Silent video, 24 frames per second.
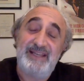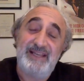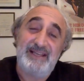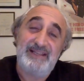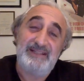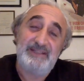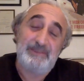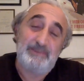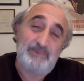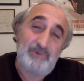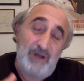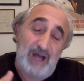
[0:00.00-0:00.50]

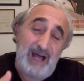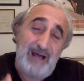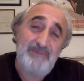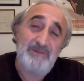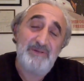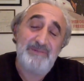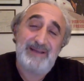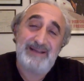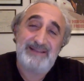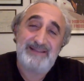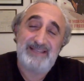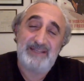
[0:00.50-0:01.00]
the
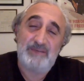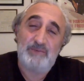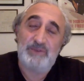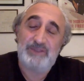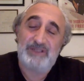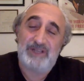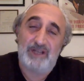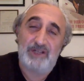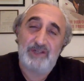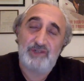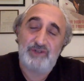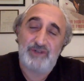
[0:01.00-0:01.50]
problem I think
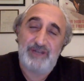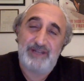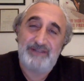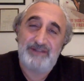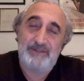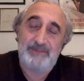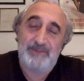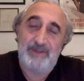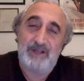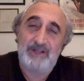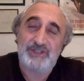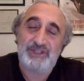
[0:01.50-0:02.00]
with cultural
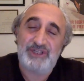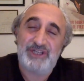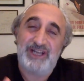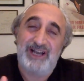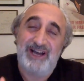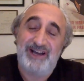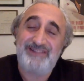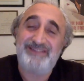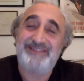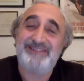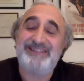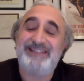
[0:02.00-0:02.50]
anthropology,
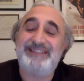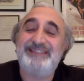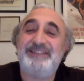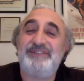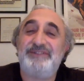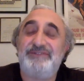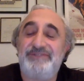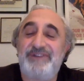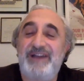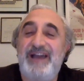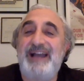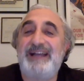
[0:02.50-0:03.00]
other than the
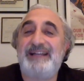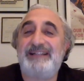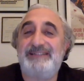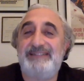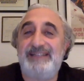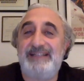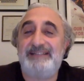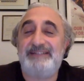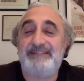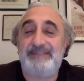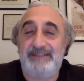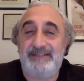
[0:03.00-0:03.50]
fact
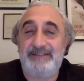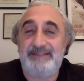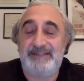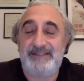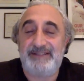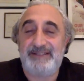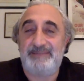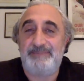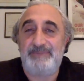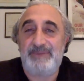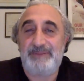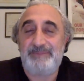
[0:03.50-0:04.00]
that it
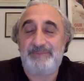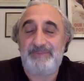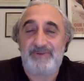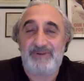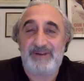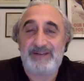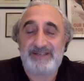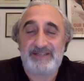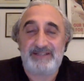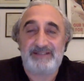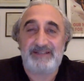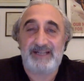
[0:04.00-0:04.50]
has been
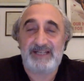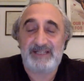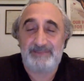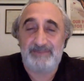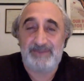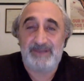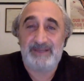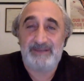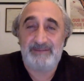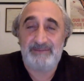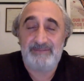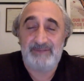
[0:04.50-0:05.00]
parasitized
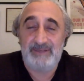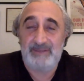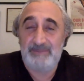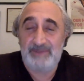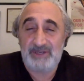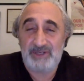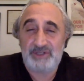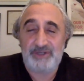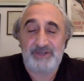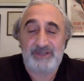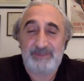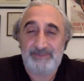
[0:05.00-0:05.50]
by a
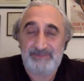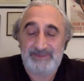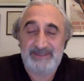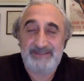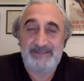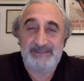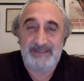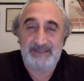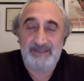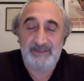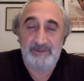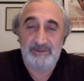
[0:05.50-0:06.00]
bunch of
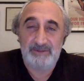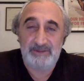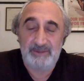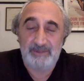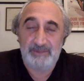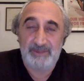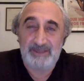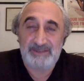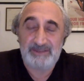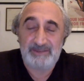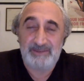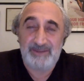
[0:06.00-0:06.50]
completely
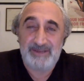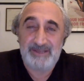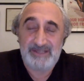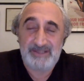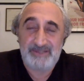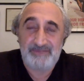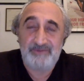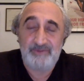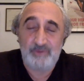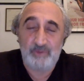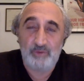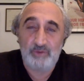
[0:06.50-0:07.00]

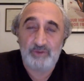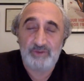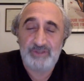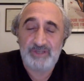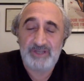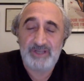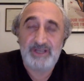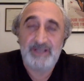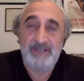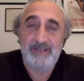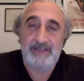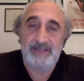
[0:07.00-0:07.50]
lobotomized fools,
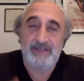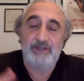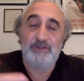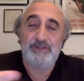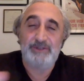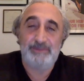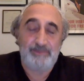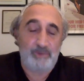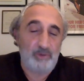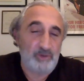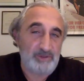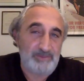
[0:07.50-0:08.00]
you know,
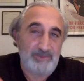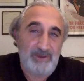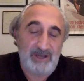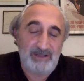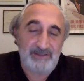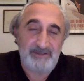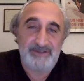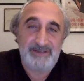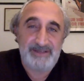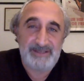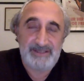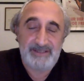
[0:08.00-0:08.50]
the
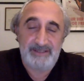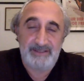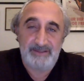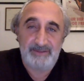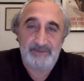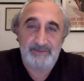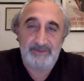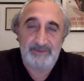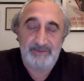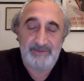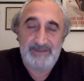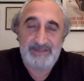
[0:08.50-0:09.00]
postmodernists and
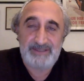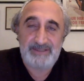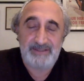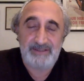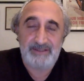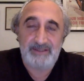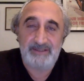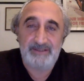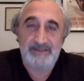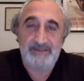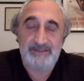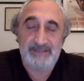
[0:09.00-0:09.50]
the, the rest of
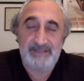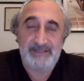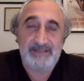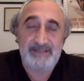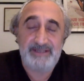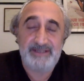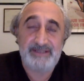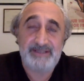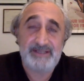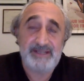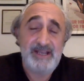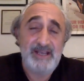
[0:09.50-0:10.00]
the, the
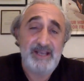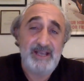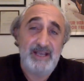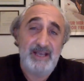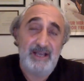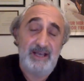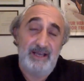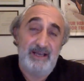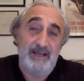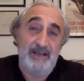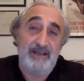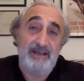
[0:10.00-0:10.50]
idiots,
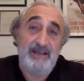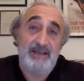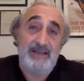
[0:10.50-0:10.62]
uh,